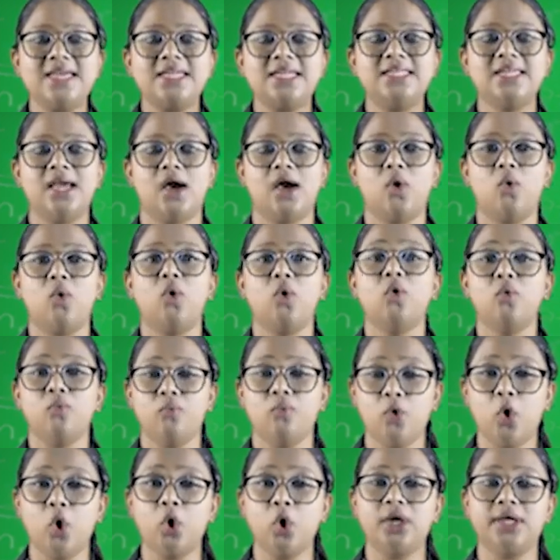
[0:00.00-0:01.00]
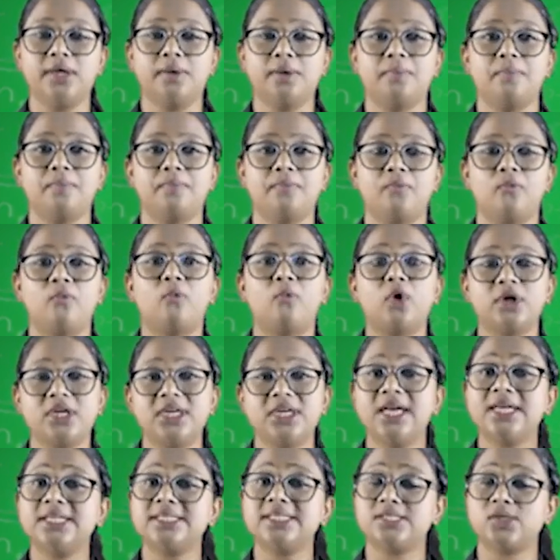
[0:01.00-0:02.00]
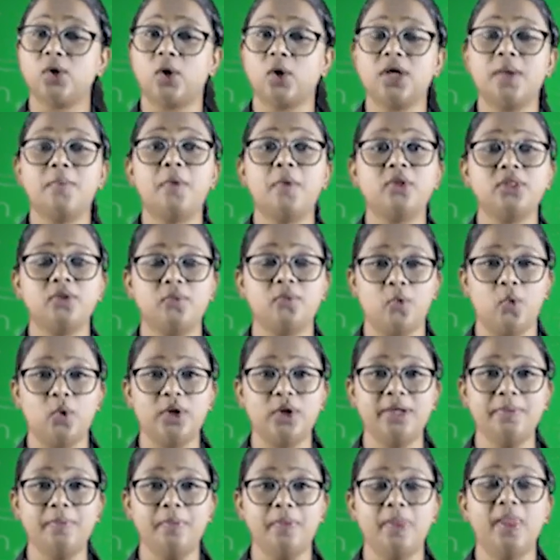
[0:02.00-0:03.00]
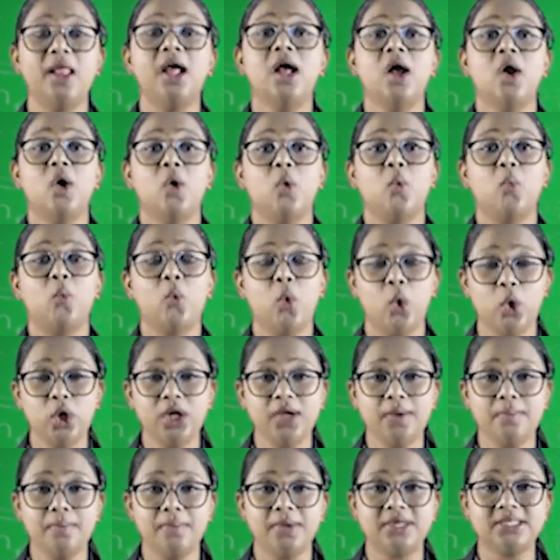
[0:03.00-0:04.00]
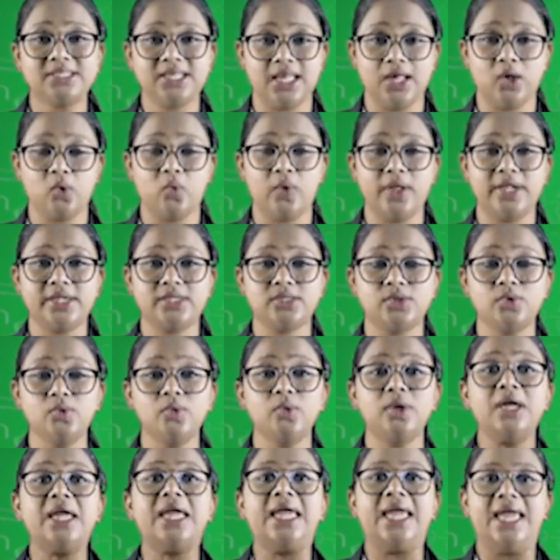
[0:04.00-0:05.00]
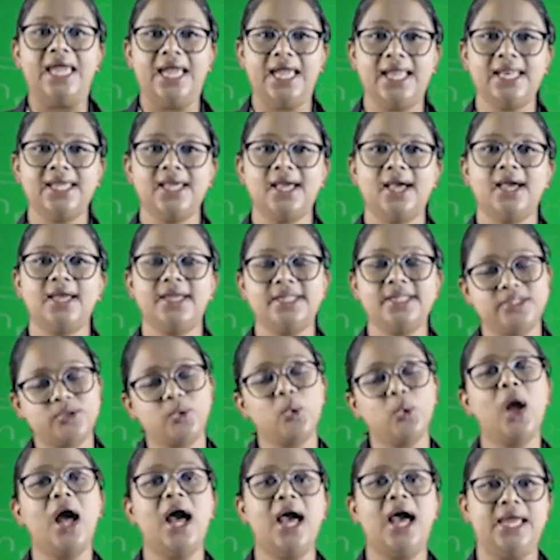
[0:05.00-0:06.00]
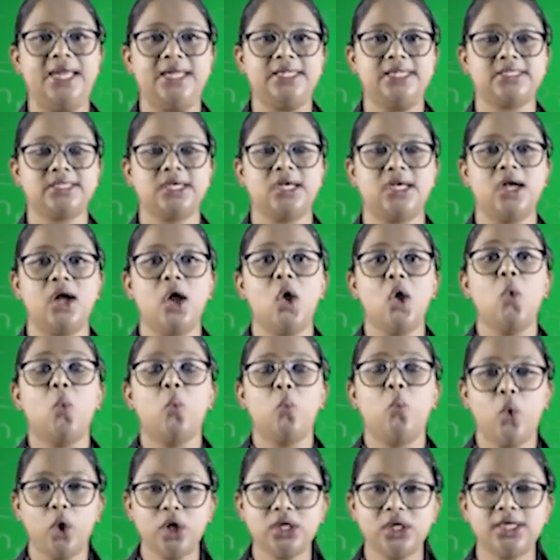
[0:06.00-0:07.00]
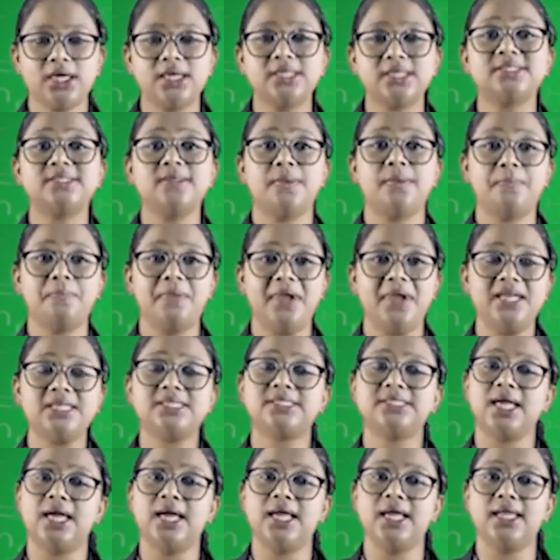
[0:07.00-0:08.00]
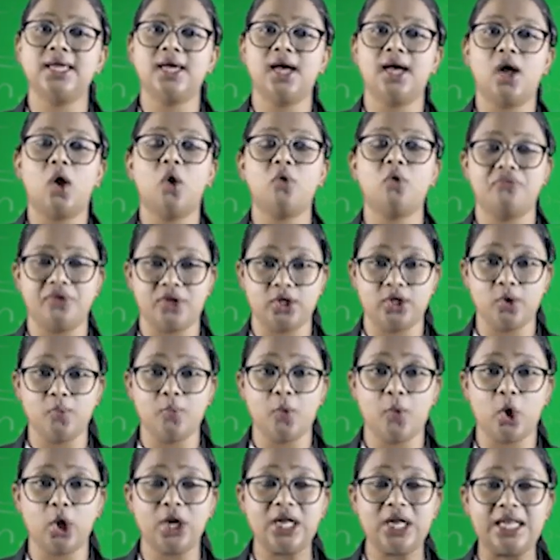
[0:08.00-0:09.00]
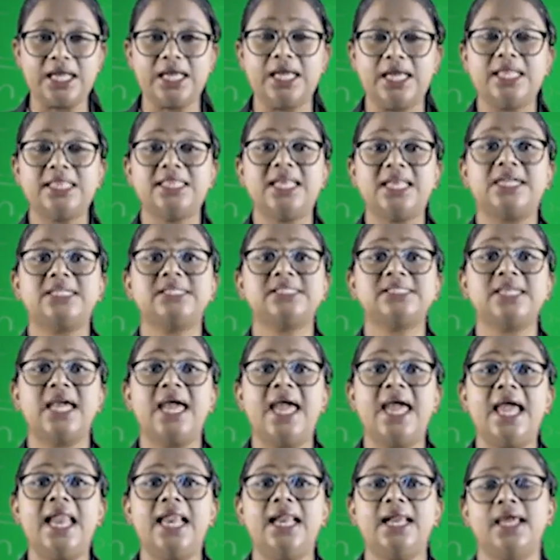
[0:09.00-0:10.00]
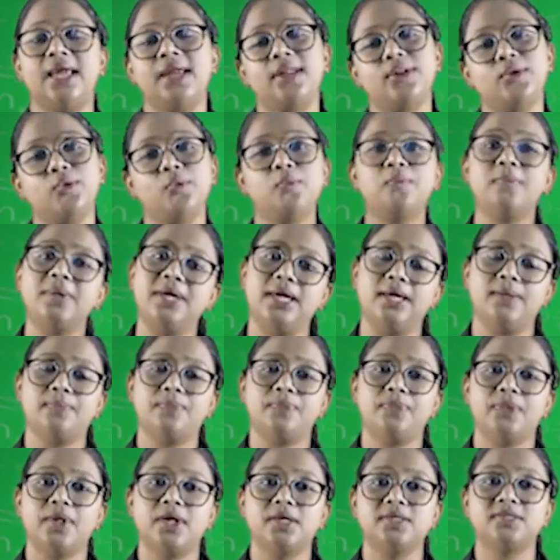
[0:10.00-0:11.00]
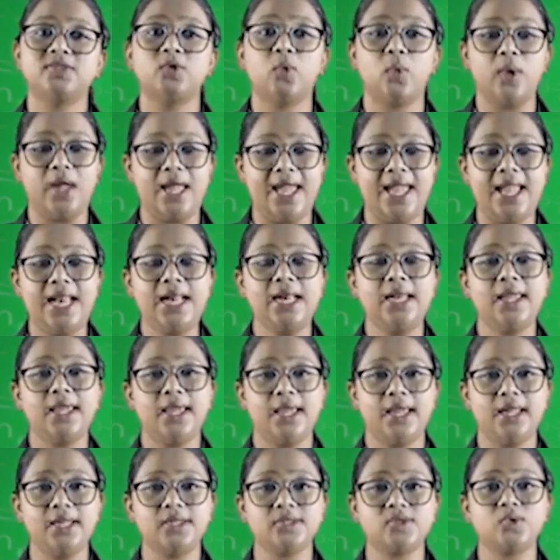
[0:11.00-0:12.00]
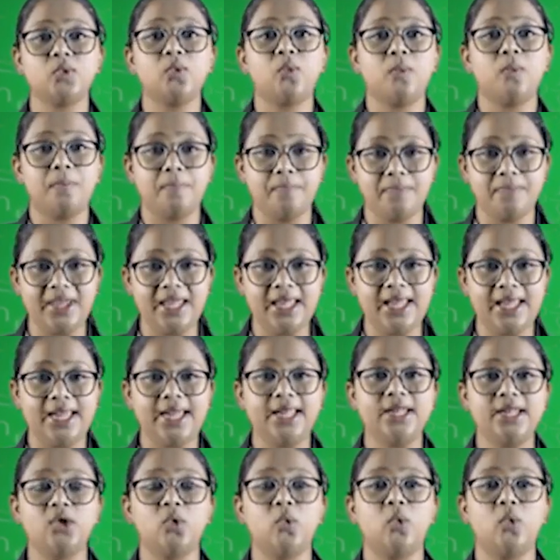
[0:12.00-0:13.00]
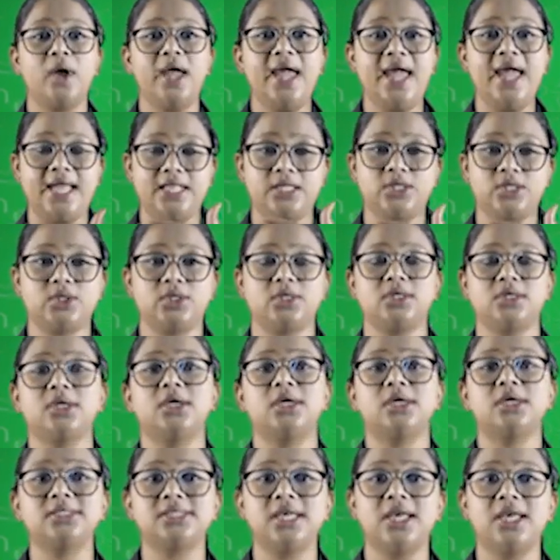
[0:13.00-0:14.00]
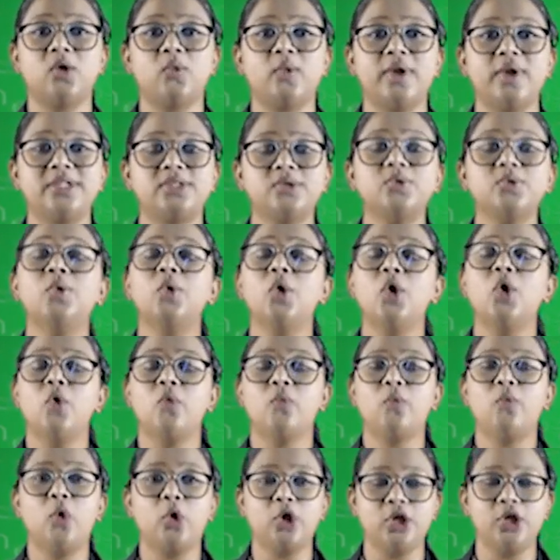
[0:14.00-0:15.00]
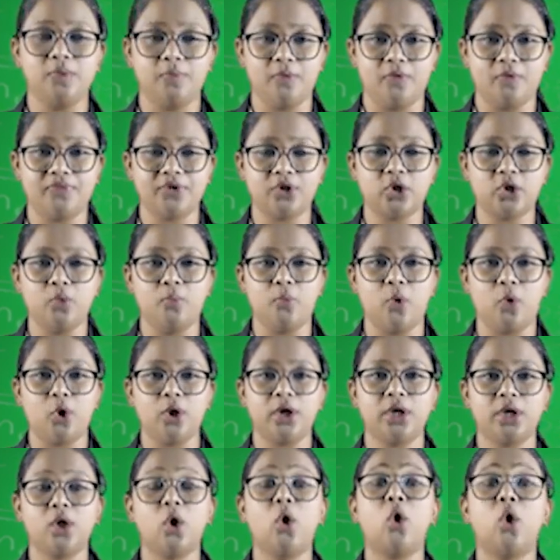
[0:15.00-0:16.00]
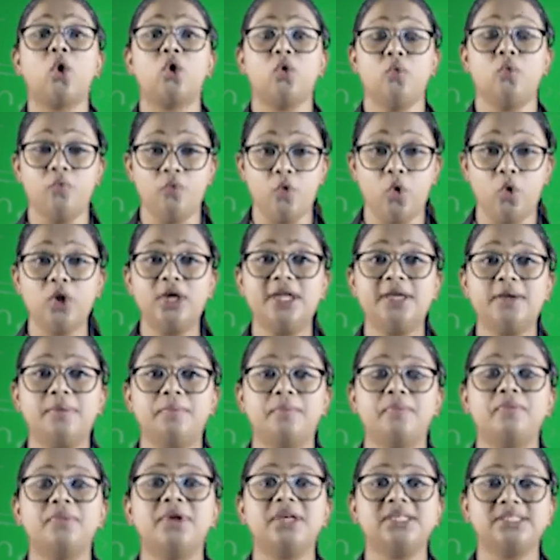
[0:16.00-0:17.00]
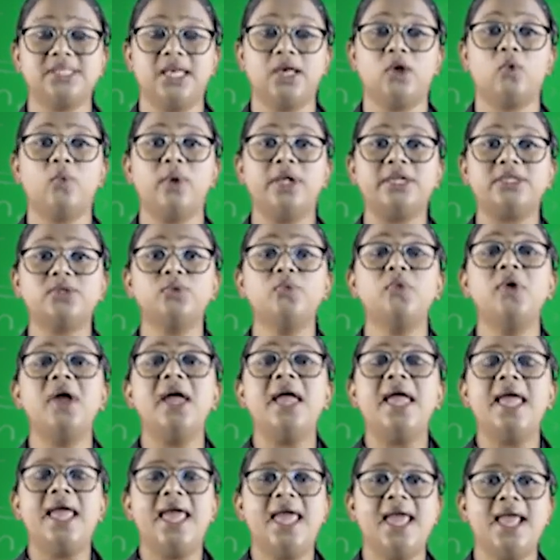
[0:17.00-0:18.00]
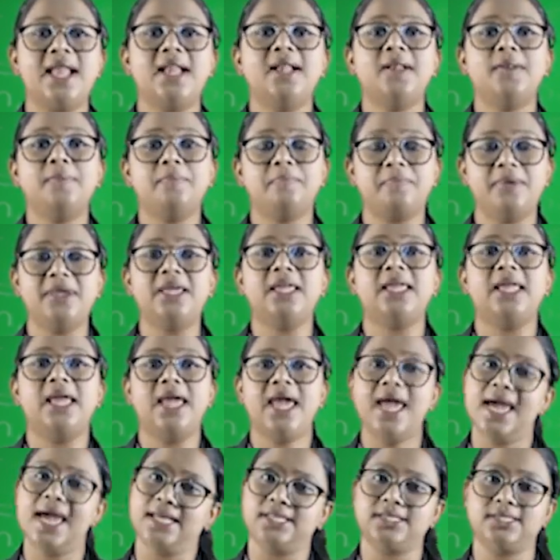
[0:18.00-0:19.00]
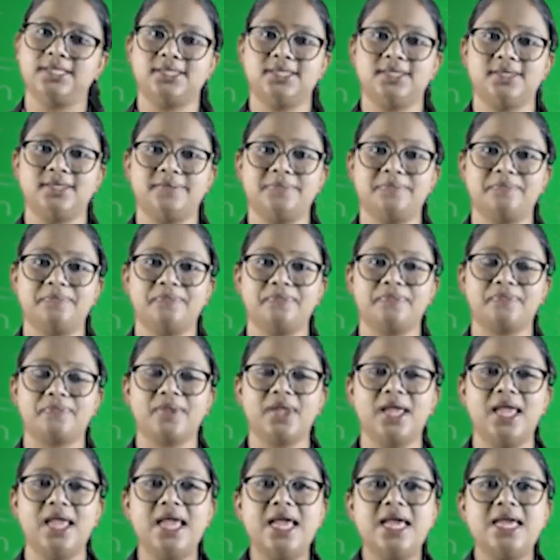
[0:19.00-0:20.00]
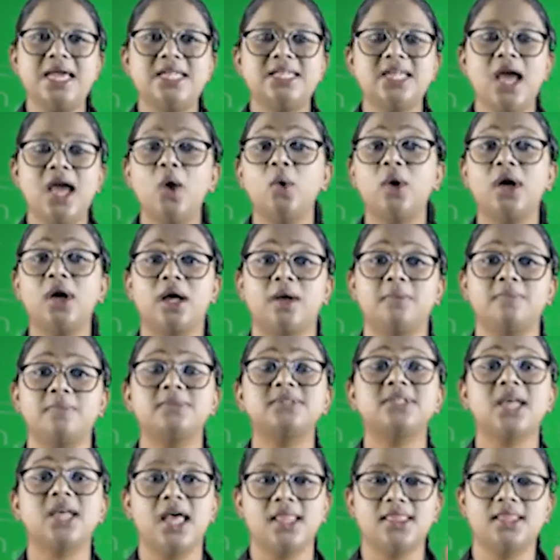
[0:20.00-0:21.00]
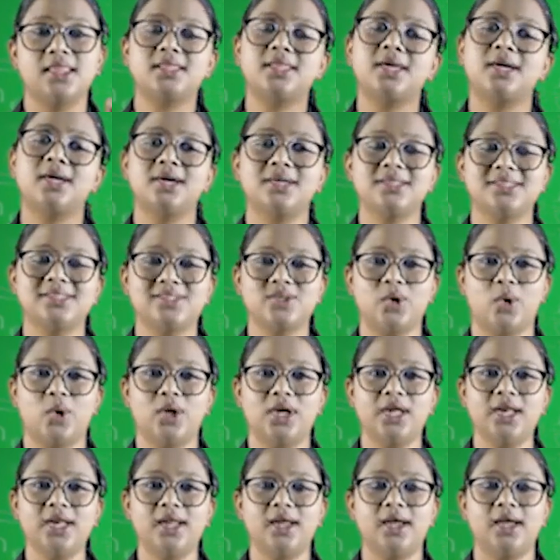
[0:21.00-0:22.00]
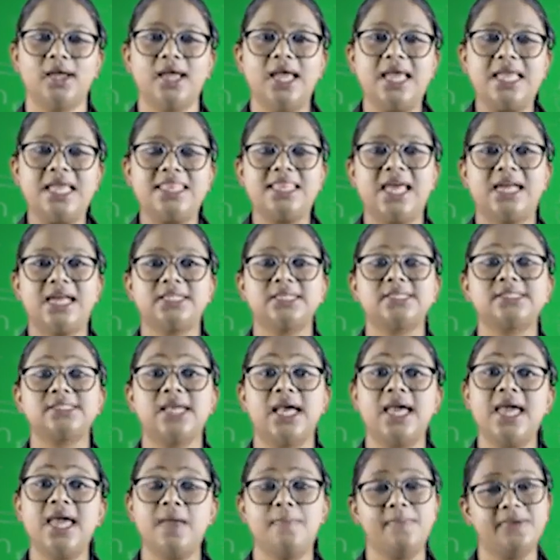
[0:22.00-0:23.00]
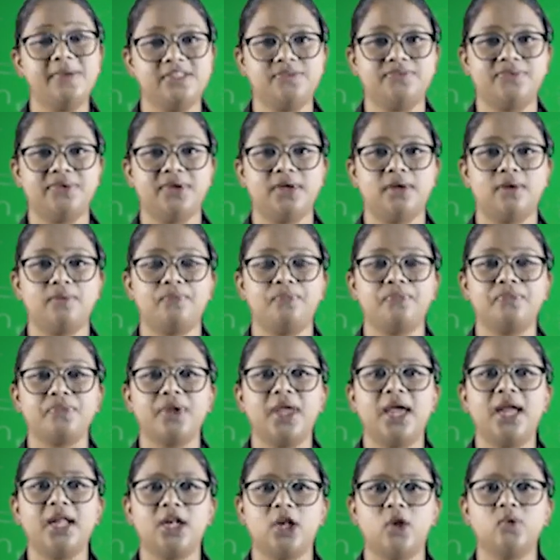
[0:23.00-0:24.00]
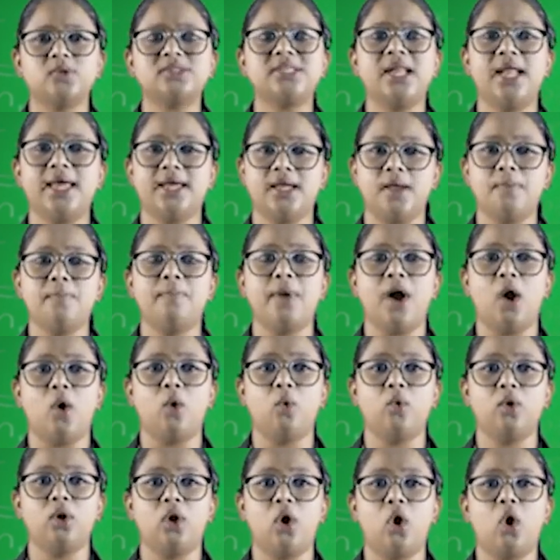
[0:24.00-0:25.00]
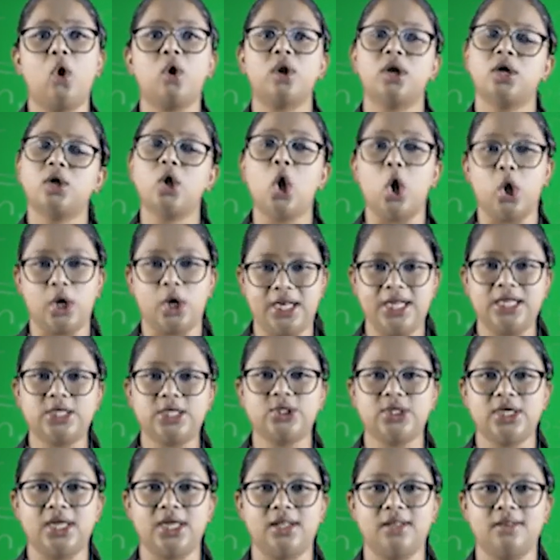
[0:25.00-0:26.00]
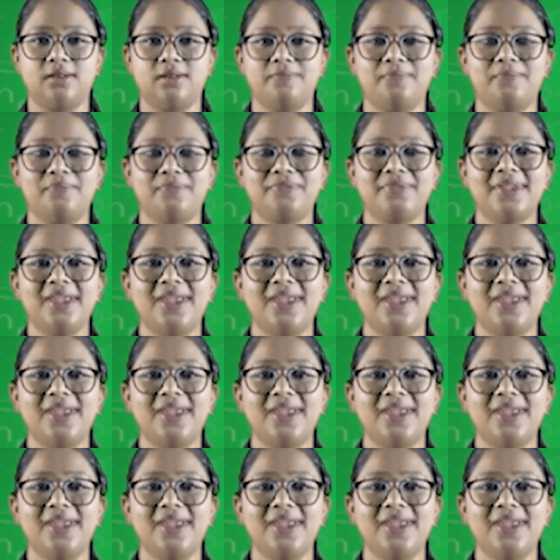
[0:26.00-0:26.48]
Now, volume. What did I talk about the volume? Volume is equal to area into height. What is the base area of a cuboid? That is L into B. So, L into B into H is equal to volume of a cuboid, or volume is equal to LBH. Now comes the third solid, that is a hemisphere. It looks like a bowl or a coconut shell.